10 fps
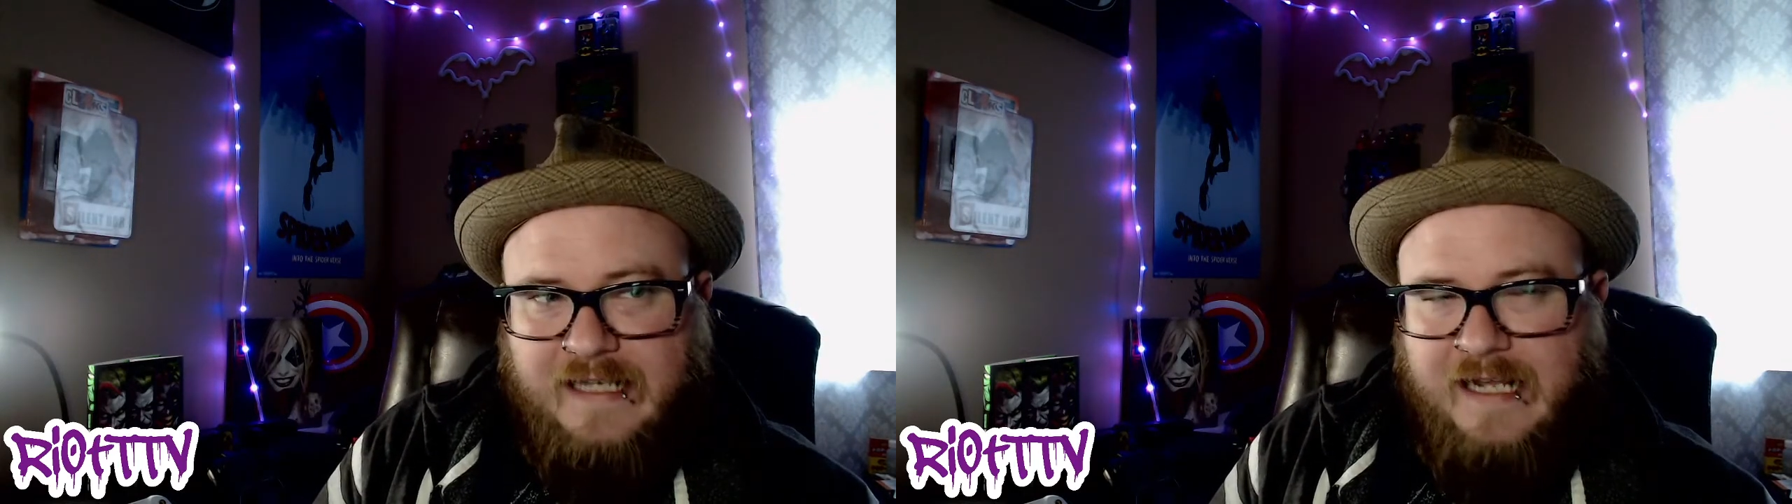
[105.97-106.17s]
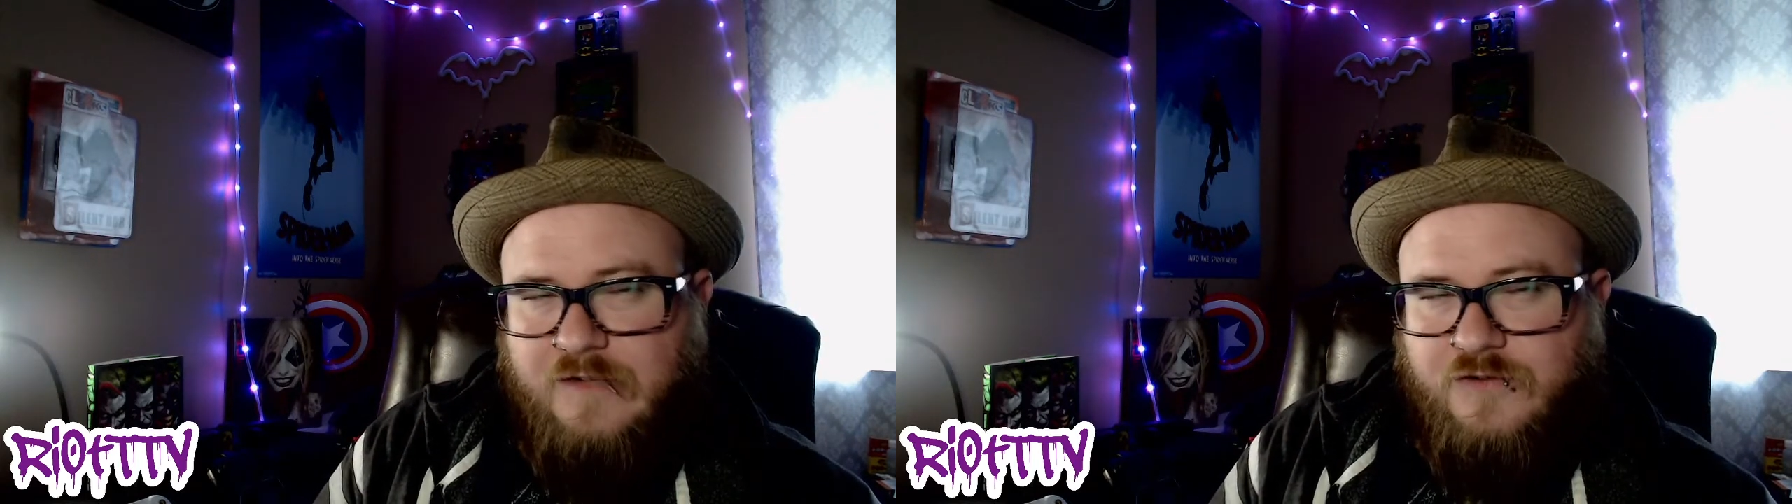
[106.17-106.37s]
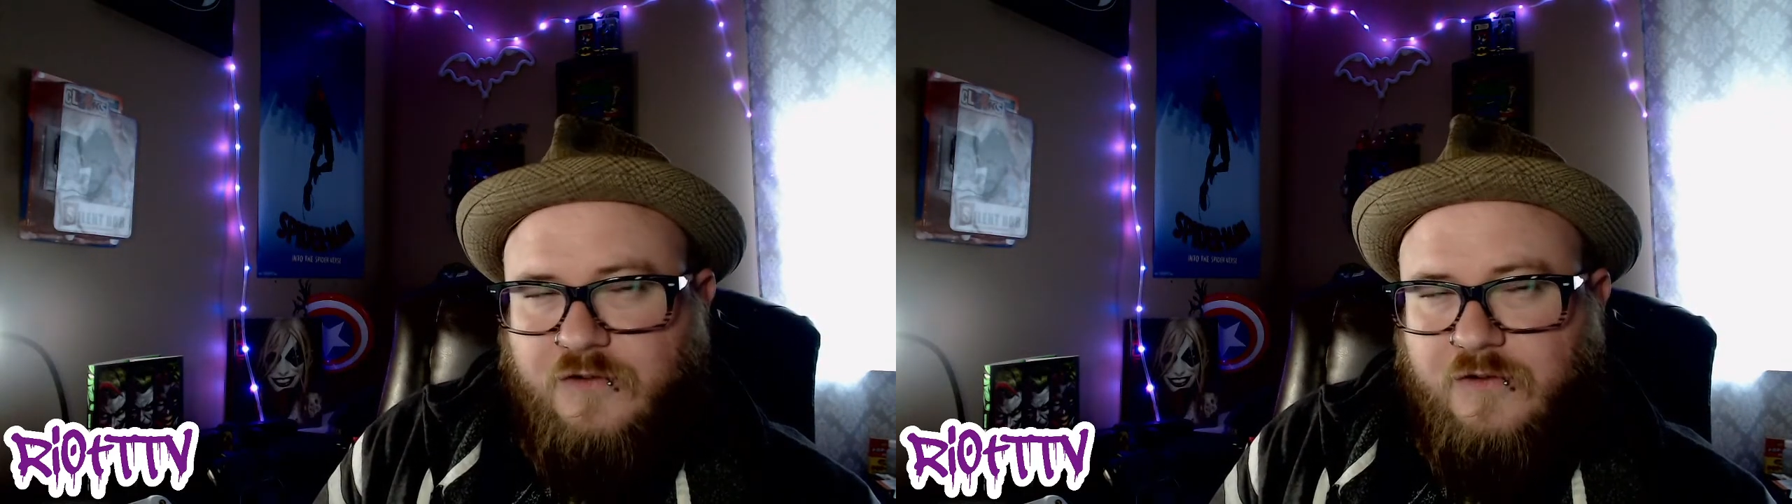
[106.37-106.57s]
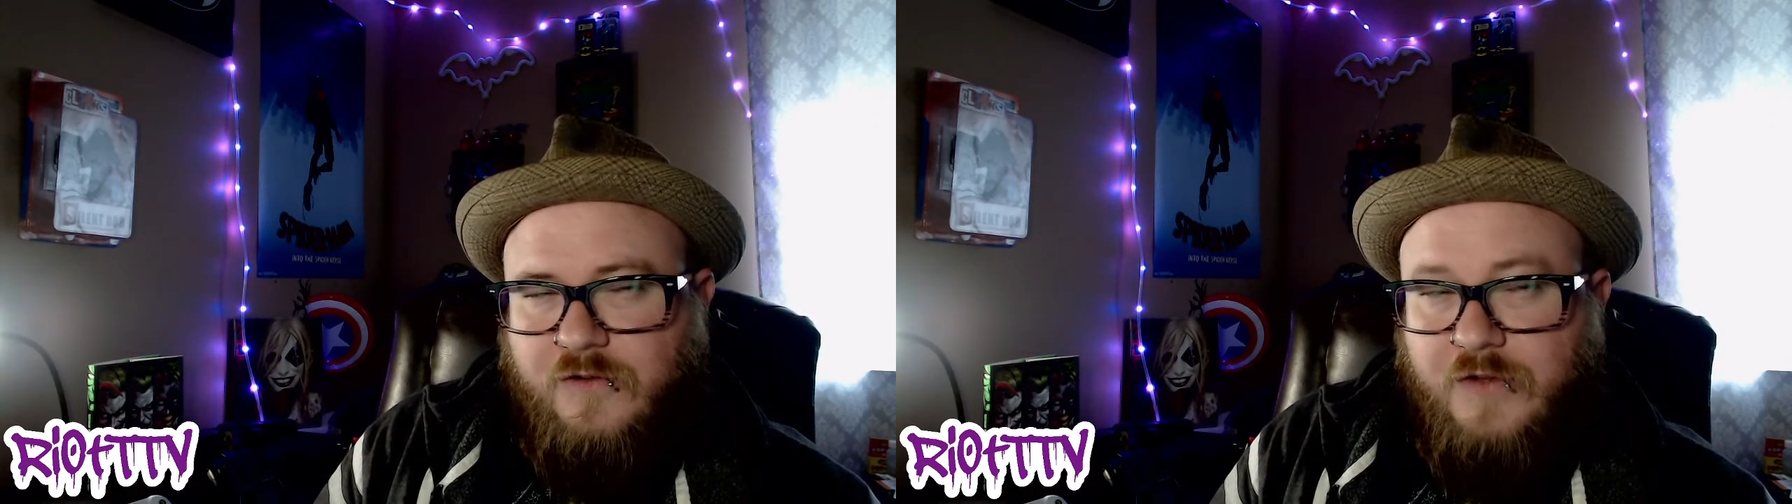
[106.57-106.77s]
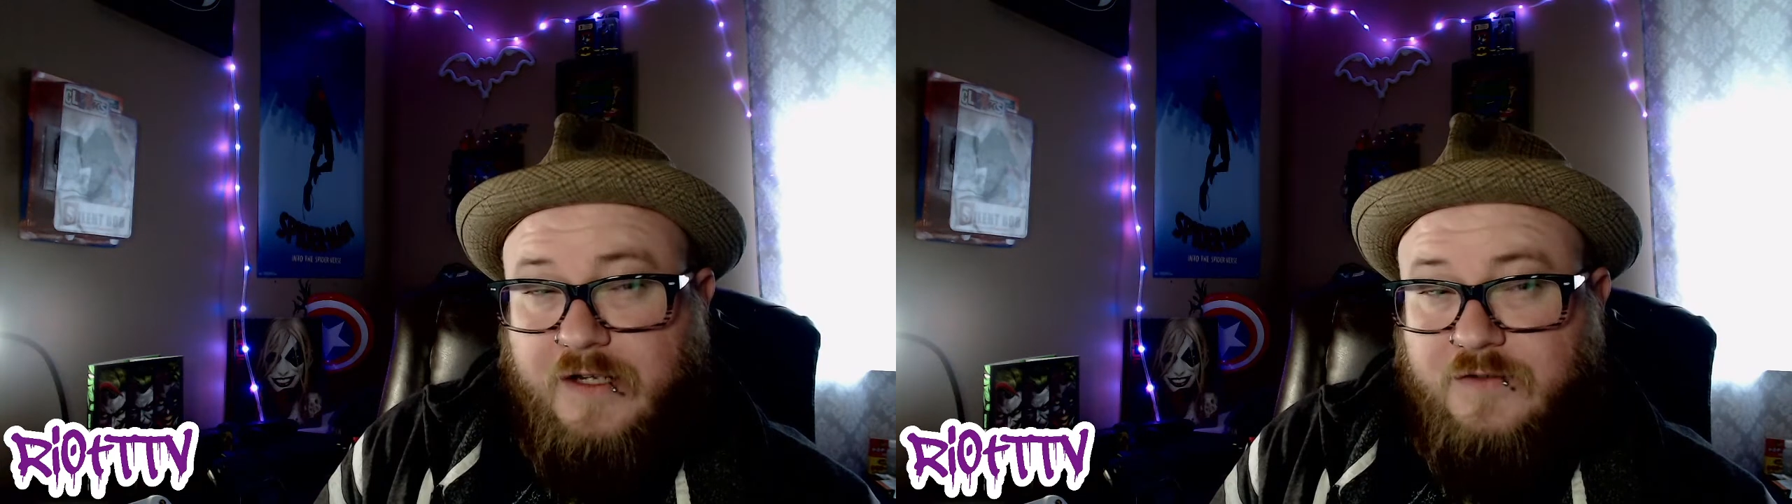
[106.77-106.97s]
that and certain
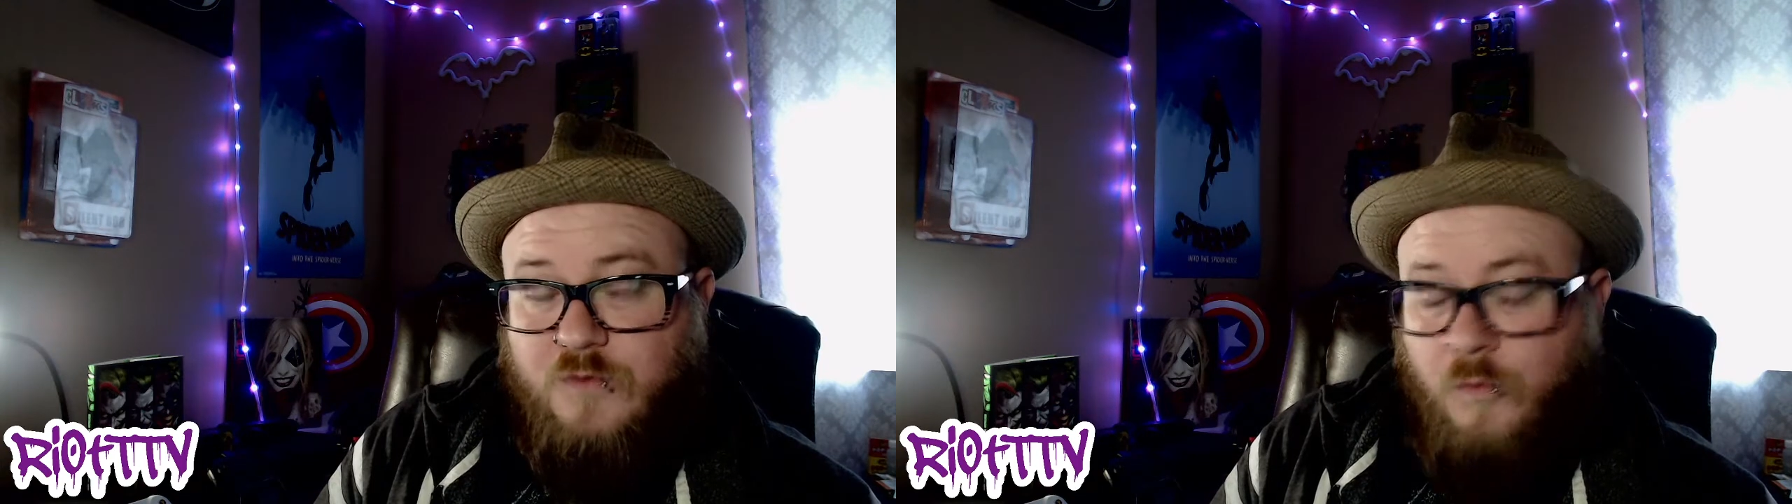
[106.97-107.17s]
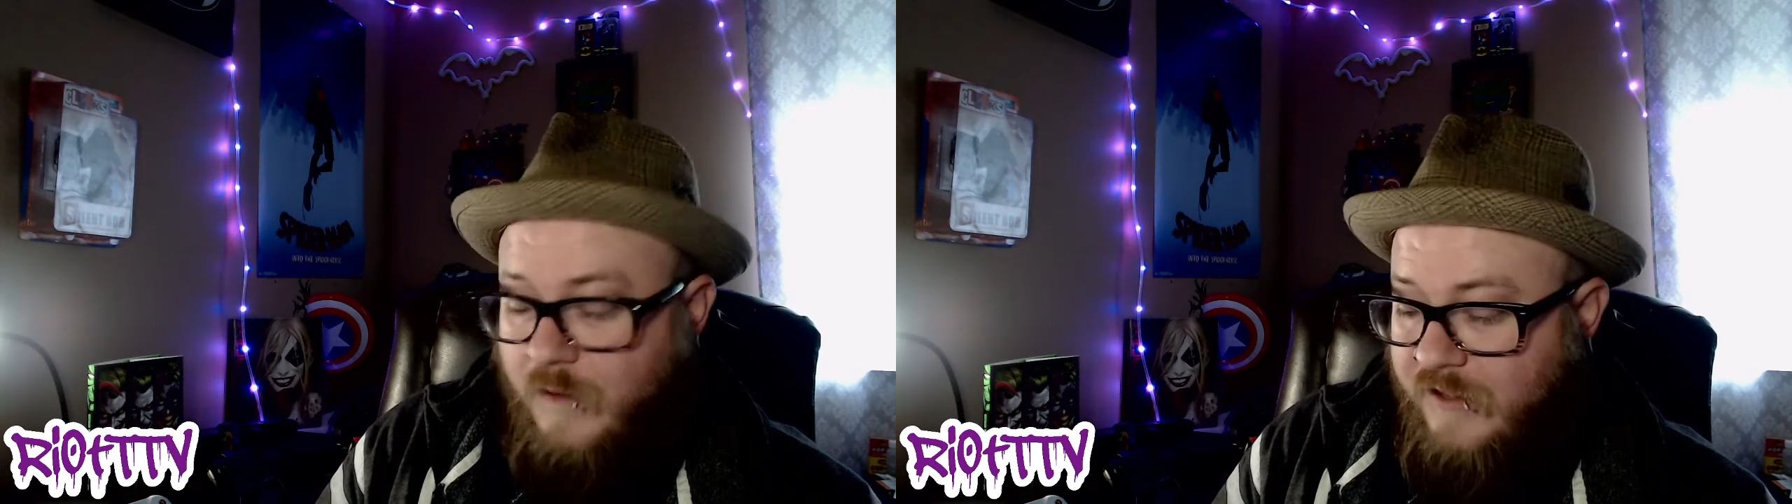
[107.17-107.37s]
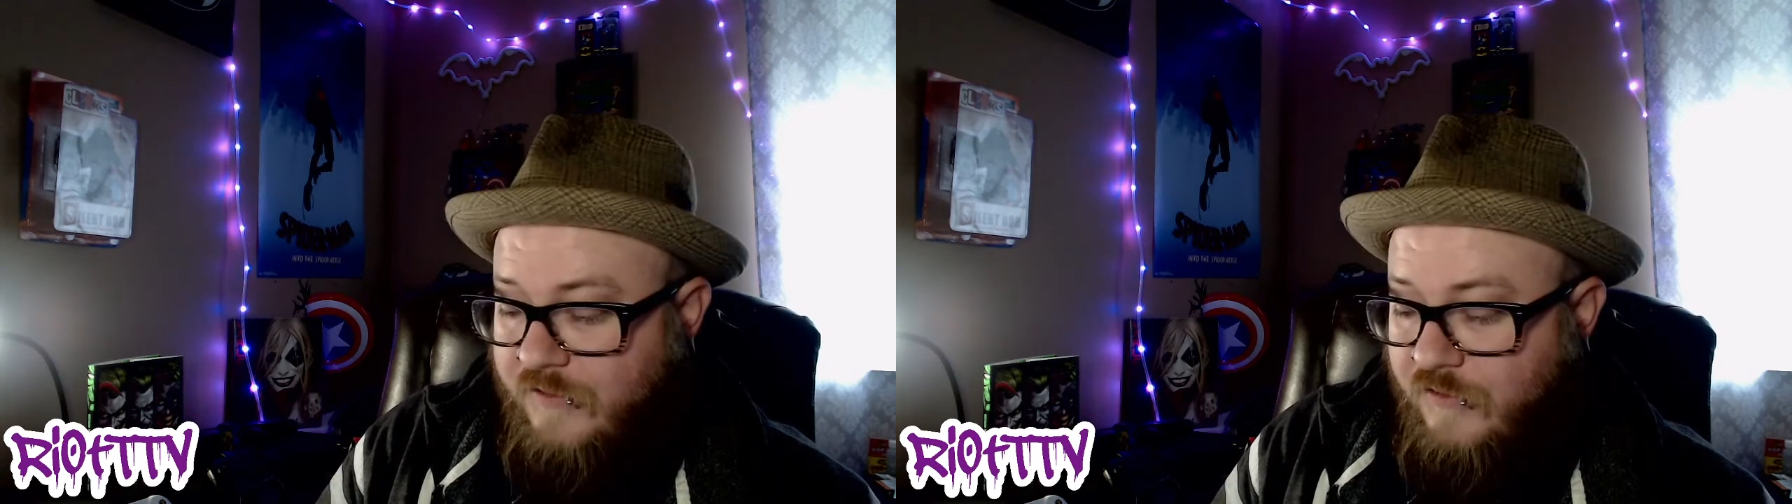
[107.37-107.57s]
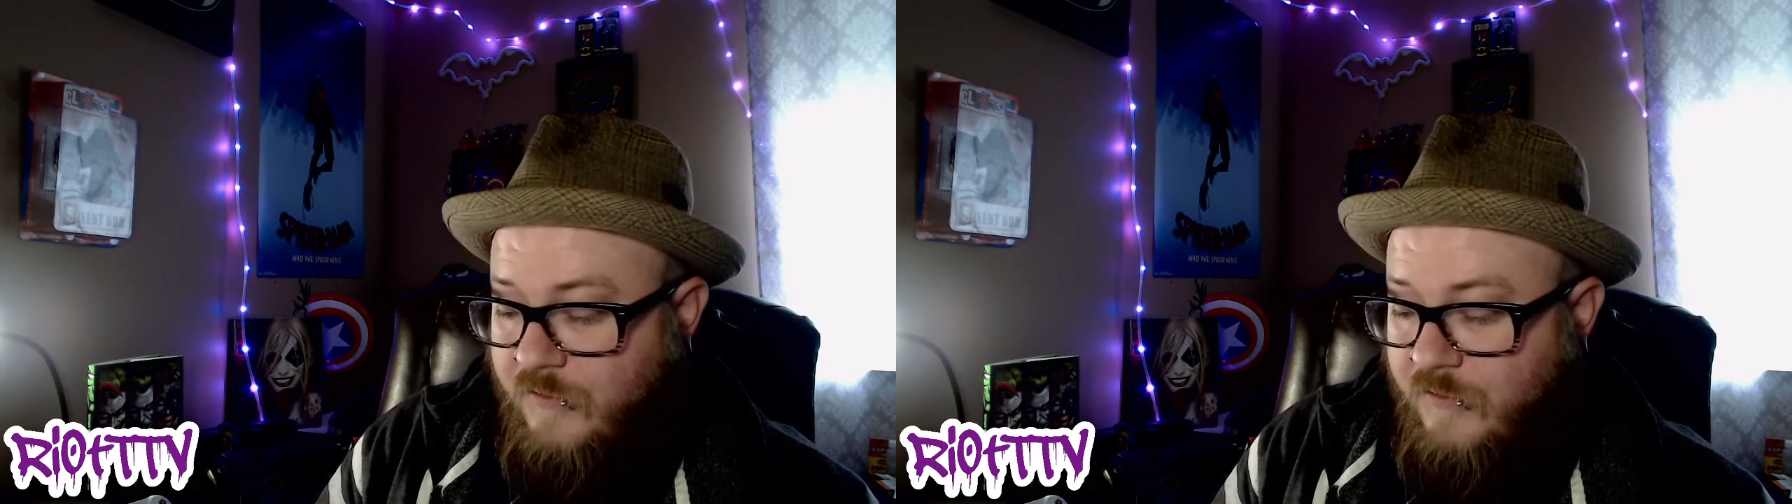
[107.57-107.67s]
things with